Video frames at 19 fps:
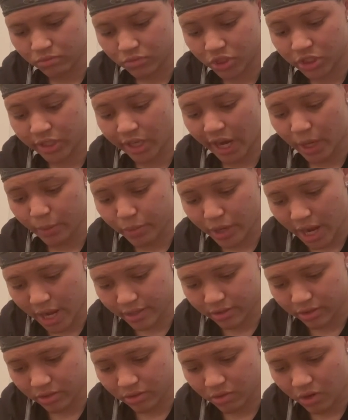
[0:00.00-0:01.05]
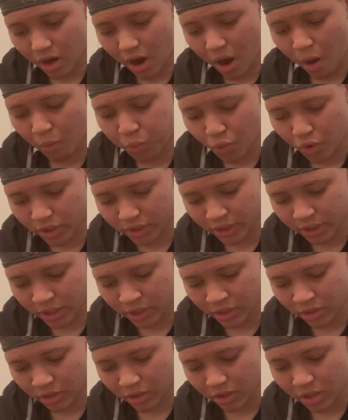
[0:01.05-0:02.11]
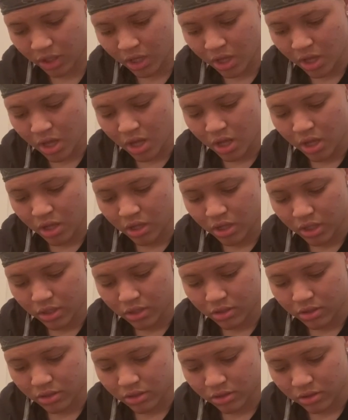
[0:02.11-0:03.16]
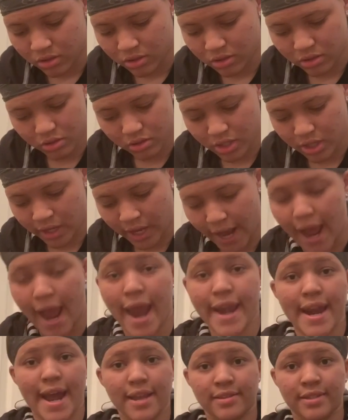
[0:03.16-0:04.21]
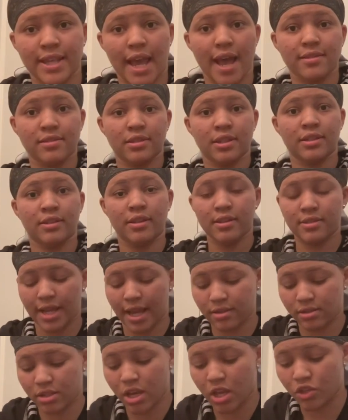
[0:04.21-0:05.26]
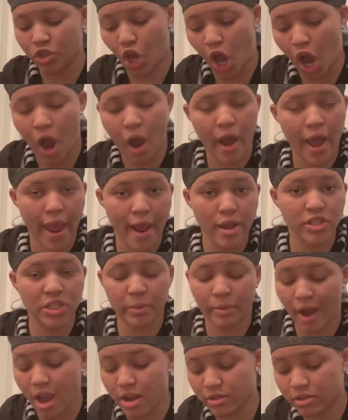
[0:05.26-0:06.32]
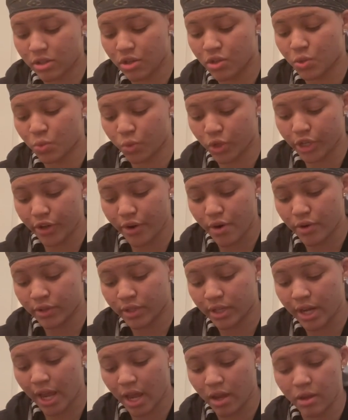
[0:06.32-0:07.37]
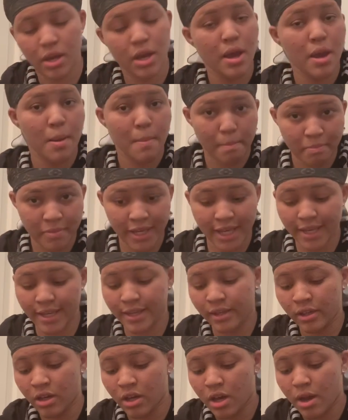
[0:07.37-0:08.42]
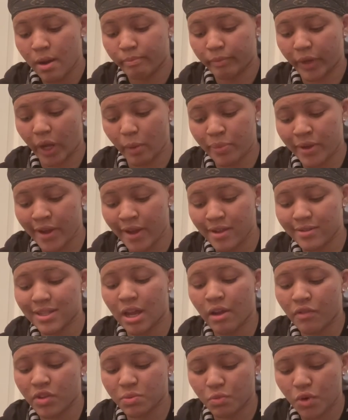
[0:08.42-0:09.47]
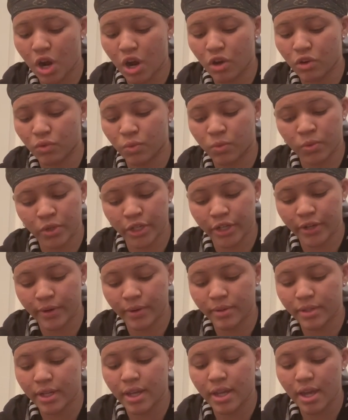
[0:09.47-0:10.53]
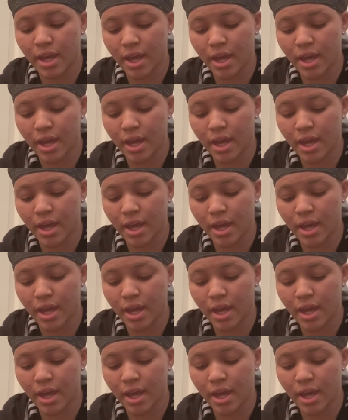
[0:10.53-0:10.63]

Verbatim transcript: She's out of pocket. Oh, poor thing. And I and I said I said this. I said y'all H double hockey skis weird. Then A B my parents not even small. Weird.